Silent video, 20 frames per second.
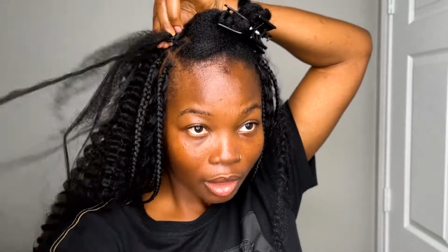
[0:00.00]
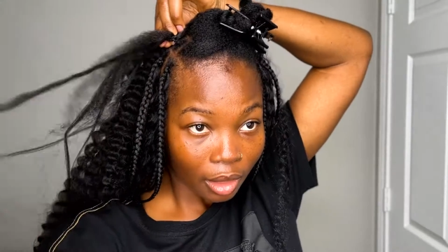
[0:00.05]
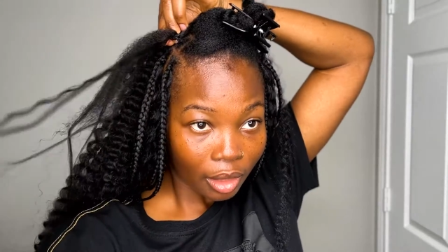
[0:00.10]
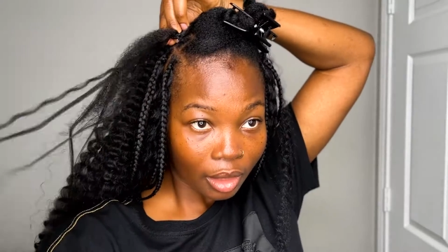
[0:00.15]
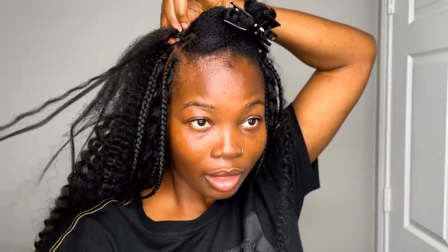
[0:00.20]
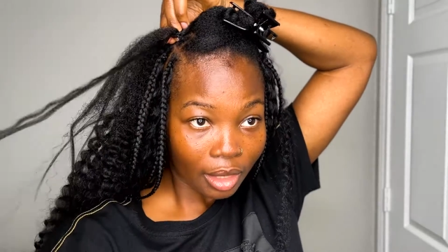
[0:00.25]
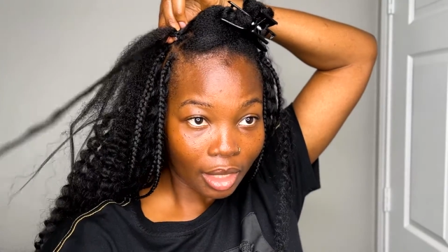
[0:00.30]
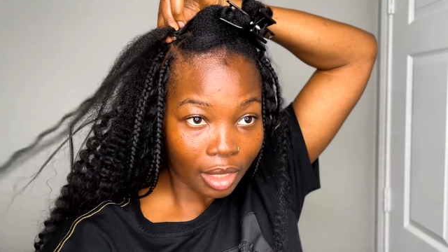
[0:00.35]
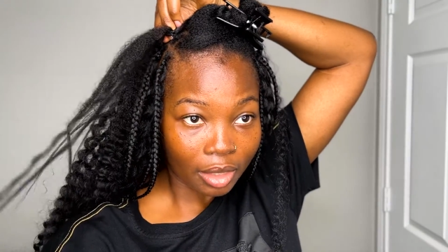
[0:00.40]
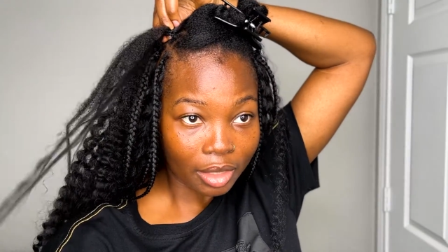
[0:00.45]

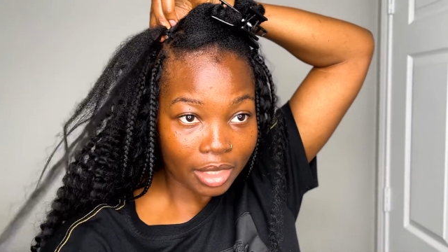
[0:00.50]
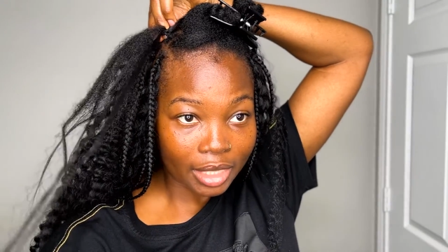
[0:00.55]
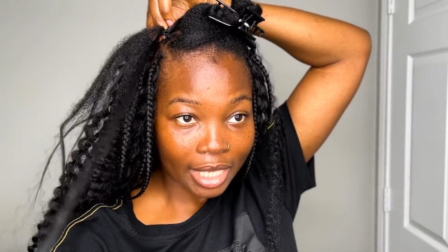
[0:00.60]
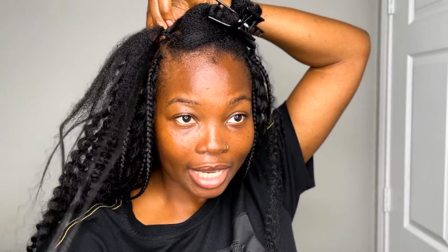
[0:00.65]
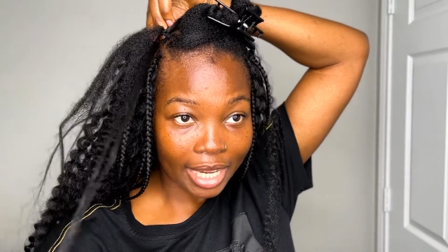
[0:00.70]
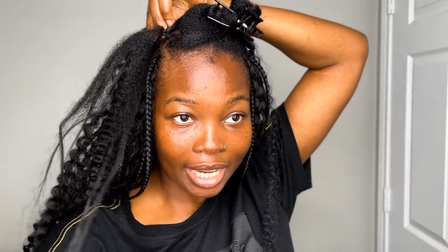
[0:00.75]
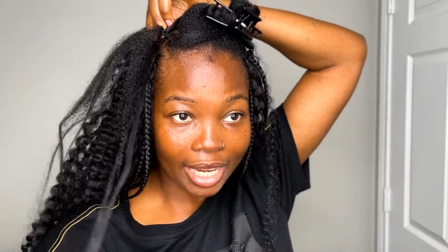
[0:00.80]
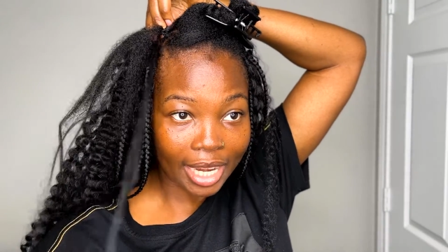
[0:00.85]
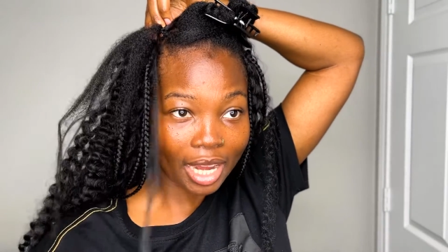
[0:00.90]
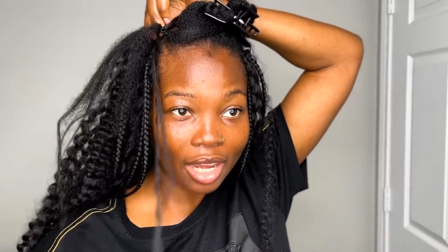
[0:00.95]
Now
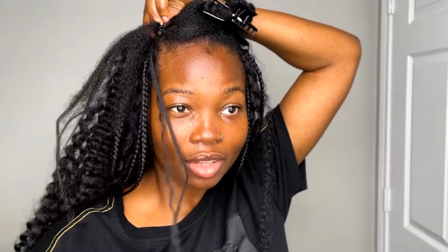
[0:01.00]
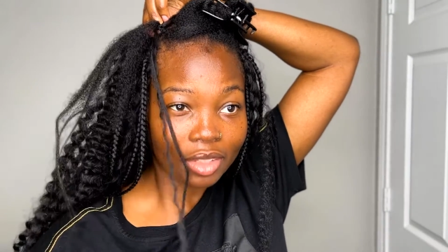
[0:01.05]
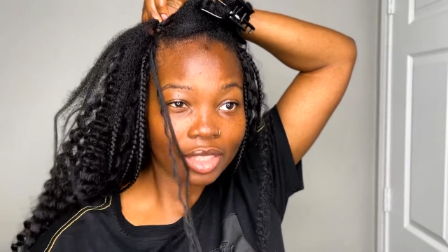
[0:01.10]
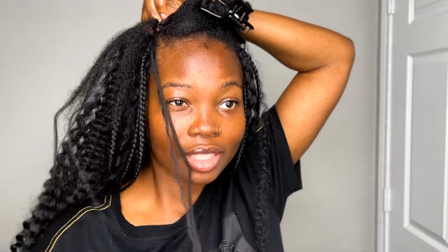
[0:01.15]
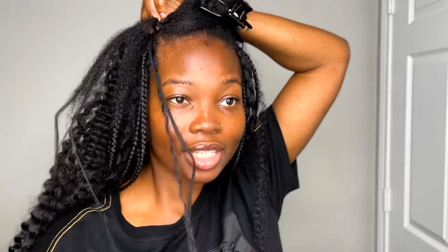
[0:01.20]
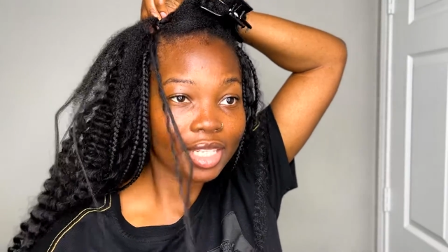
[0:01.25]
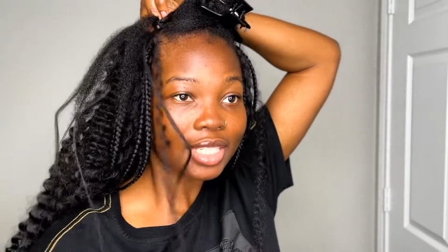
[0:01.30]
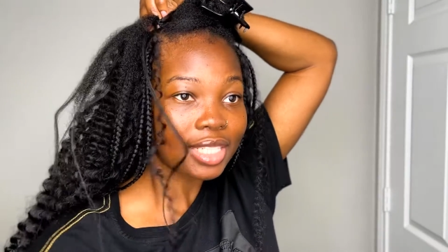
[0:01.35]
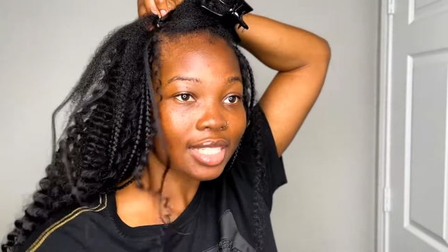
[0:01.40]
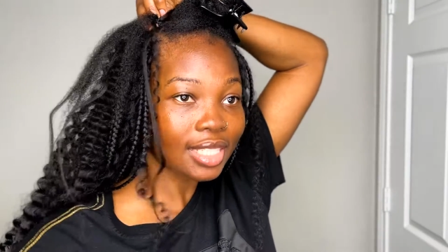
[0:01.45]
take out the
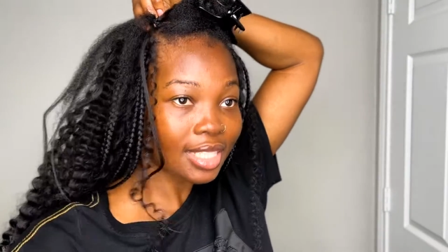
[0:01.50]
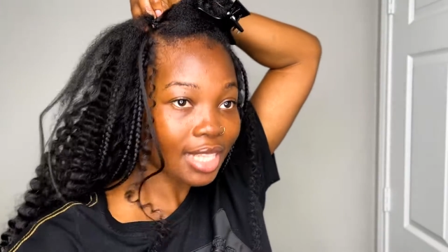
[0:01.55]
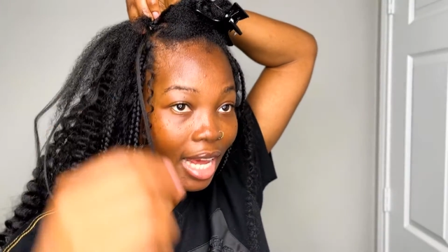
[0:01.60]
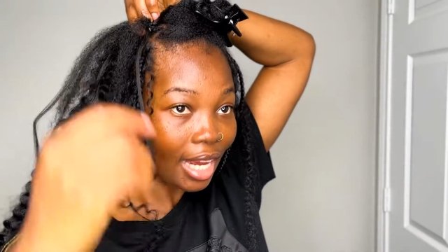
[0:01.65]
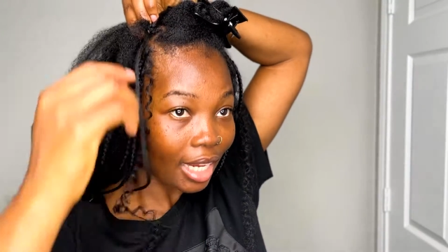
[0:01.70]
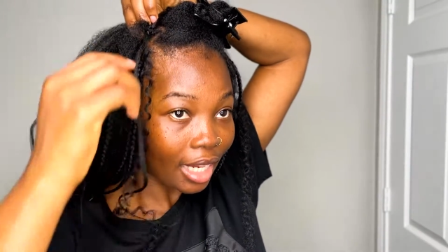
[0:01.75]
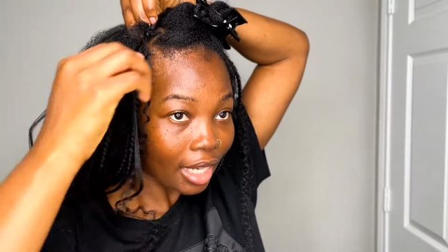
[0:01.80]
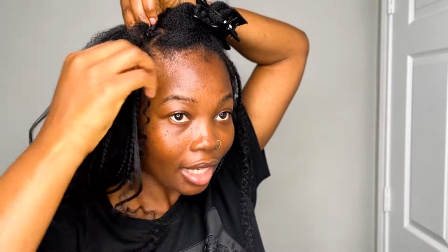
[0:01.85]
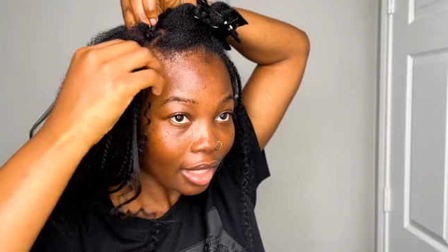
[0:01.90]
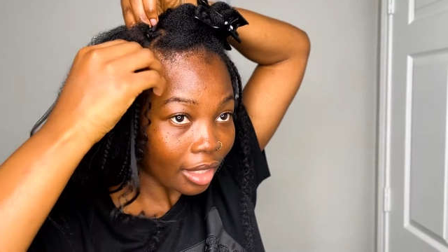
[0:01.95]

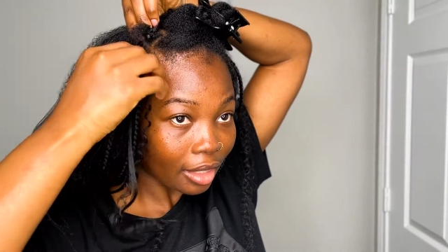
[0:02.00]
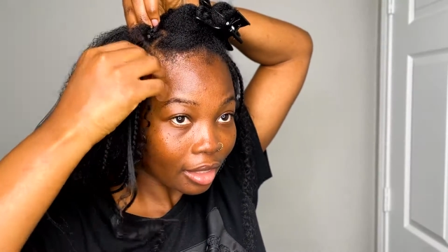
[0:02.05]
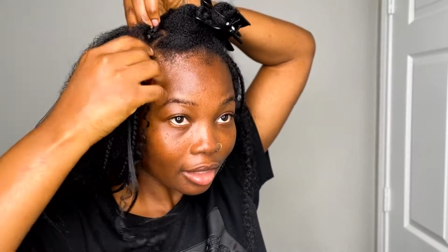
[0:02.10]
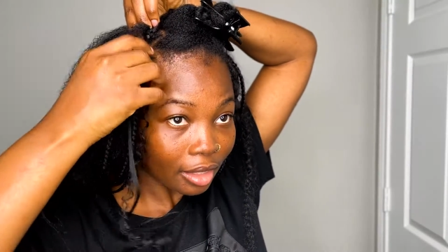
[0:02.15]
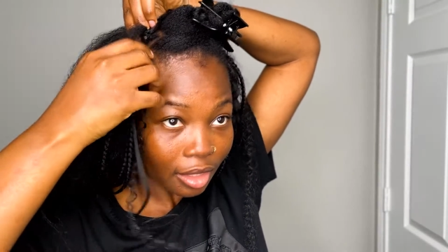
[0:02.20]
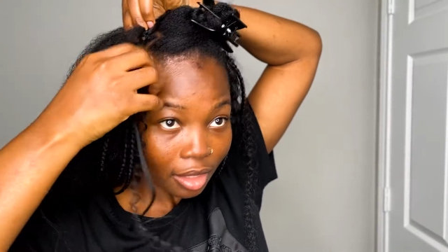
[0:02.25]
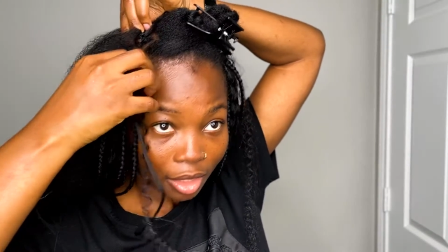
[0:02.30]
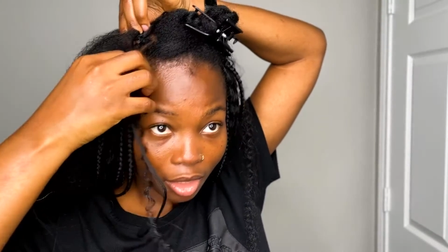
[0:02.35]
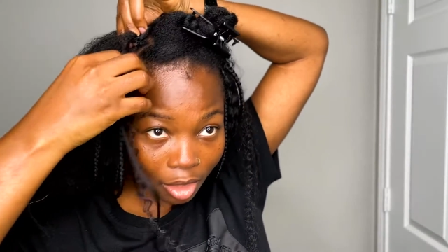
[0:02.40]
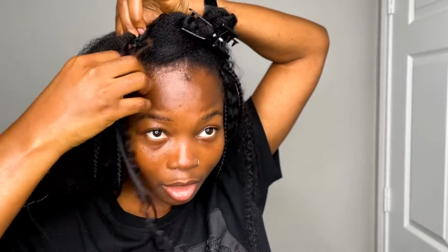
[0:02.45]
second
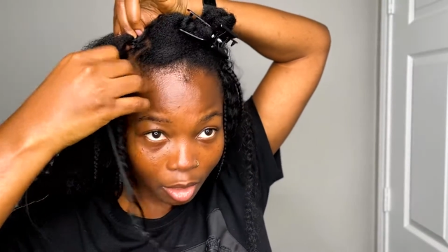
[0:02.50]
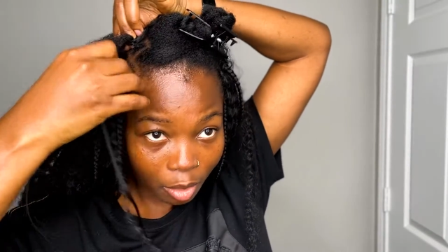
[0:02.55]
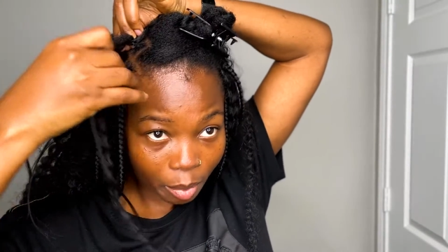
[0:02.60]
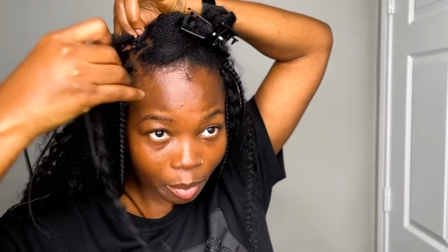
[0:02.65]
curl